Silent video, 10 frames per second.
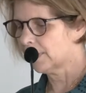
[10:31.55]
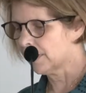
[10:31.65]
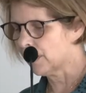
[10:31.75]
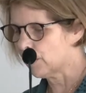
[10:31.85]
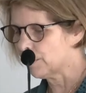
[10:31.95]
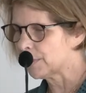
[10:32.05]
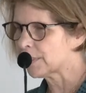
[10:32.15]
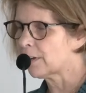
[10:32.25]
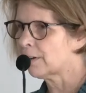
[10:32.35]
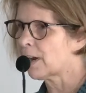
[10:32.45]

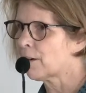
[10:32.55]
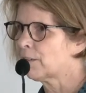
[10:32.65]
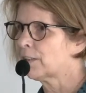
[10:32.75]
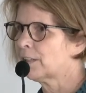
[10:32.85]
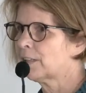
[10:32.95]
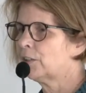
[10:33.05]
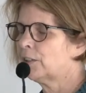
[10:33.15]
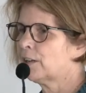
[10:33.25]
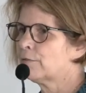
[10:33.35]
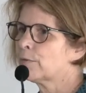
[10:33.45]
So everything, you know,